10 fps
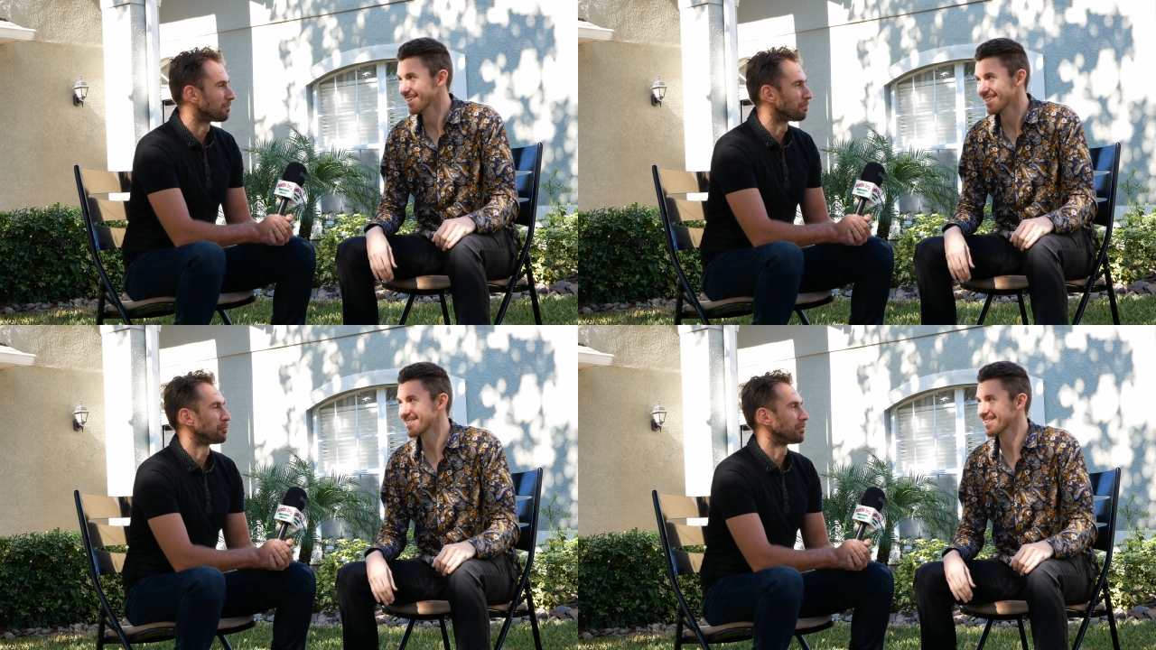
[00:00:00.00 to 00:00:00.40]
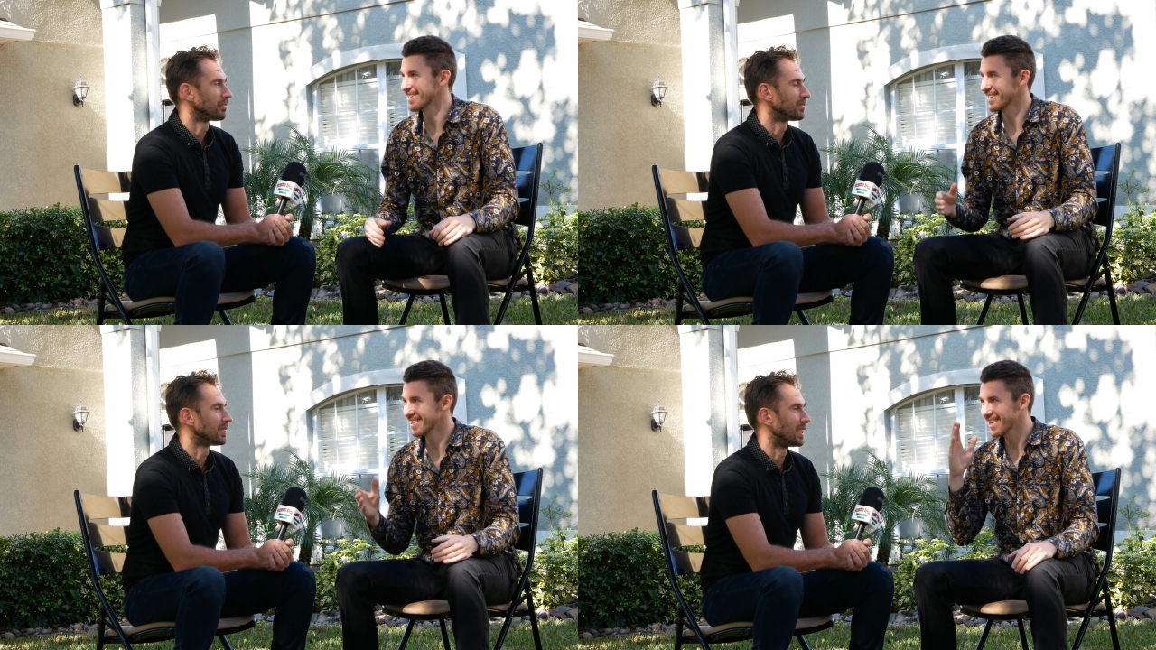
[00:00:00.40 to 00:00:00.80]

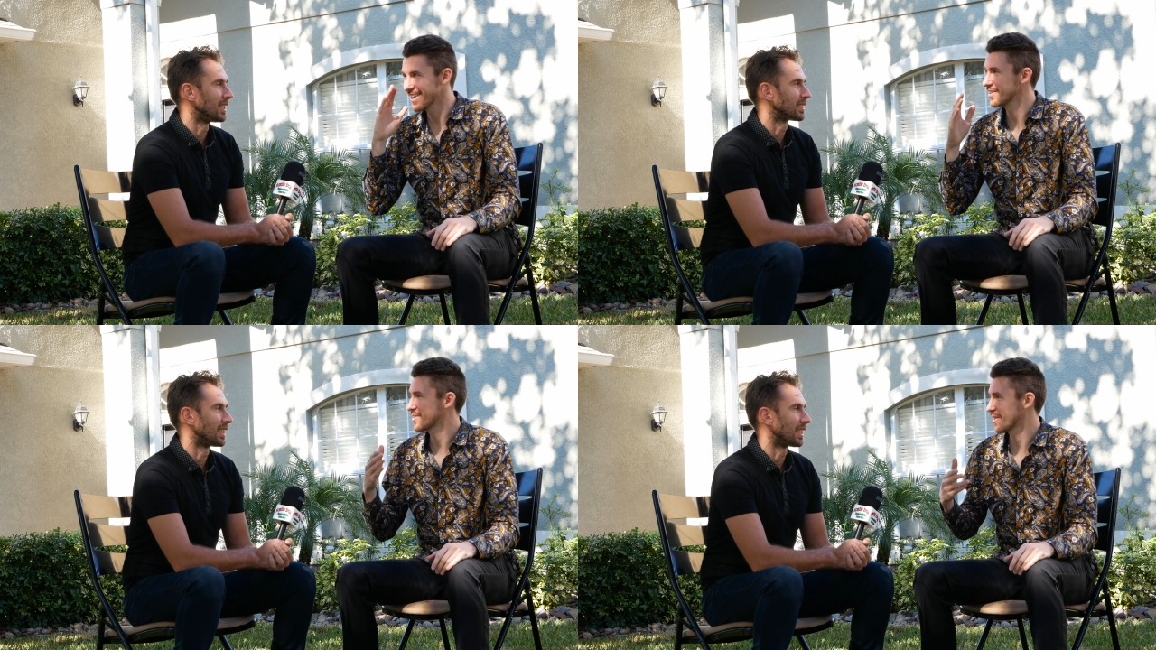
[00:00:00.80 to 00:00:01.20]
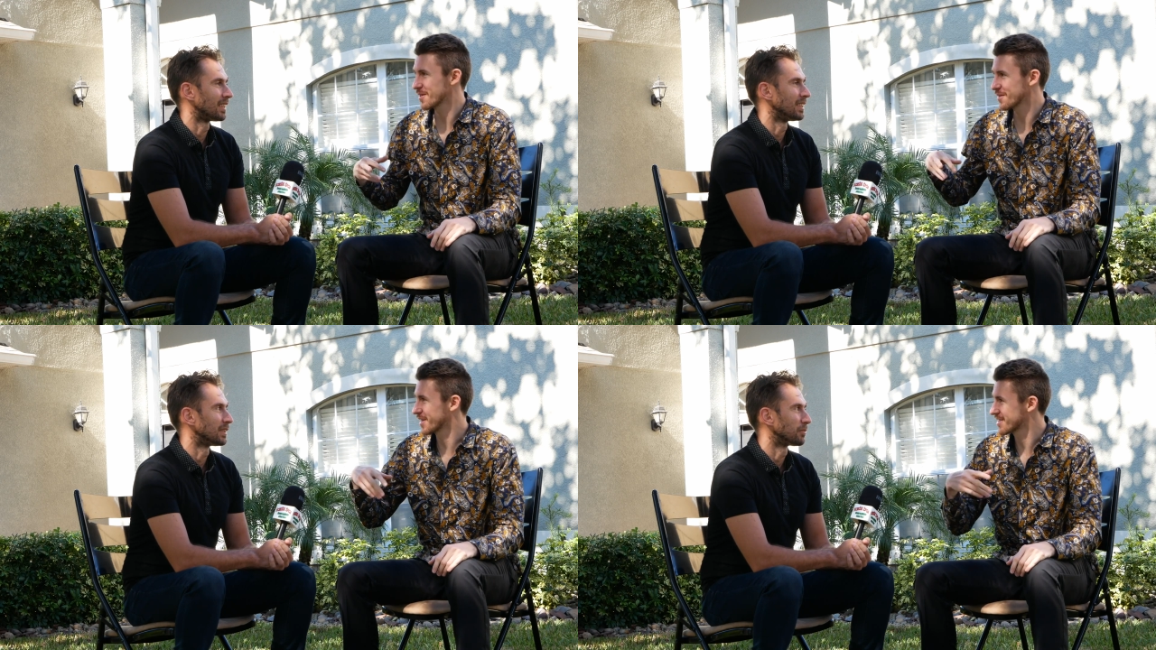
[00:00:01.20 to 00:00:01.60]
Speaker 1: So yeah, exactly. the same
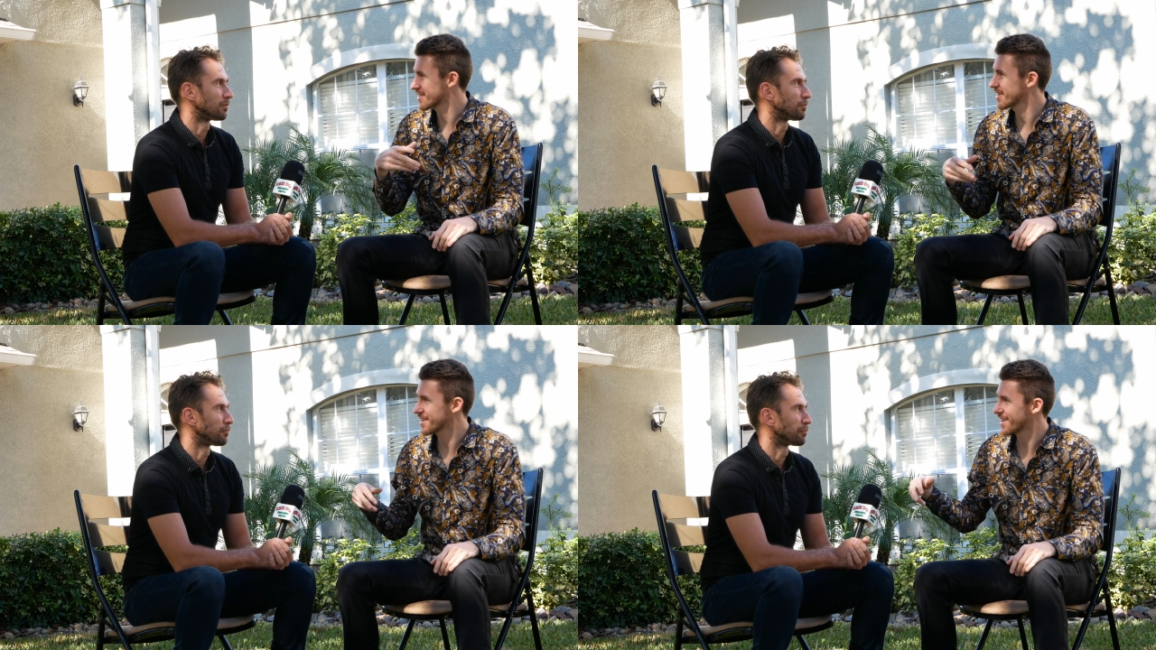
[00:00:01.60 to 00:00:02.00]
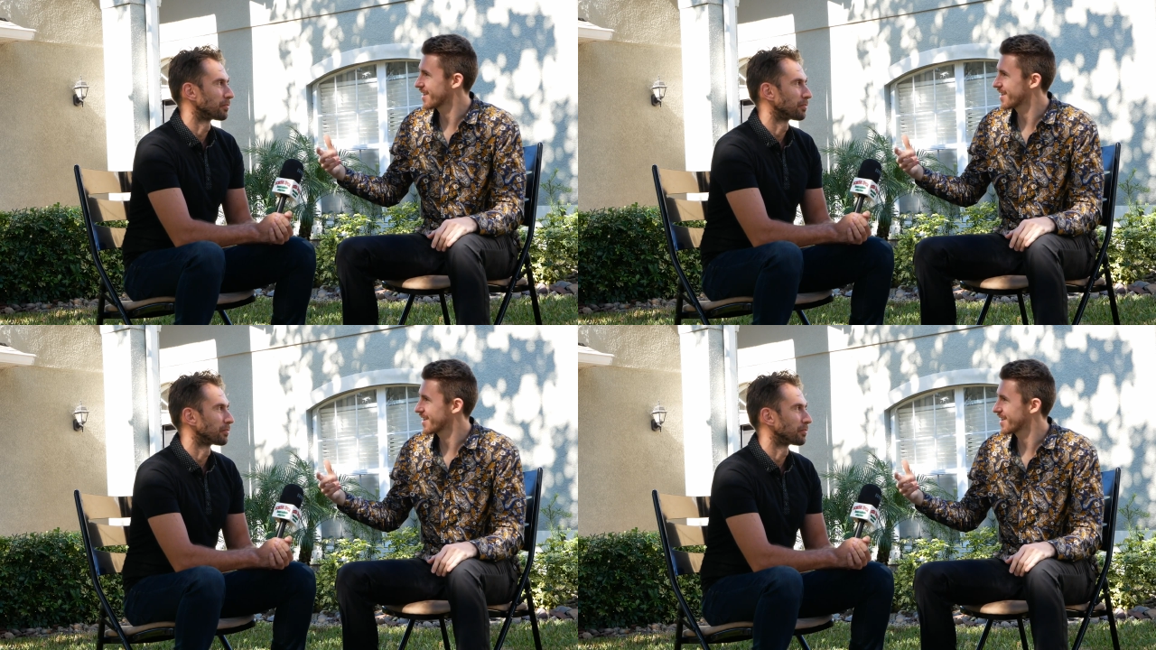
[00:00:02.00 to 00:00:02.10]
thing like skiing.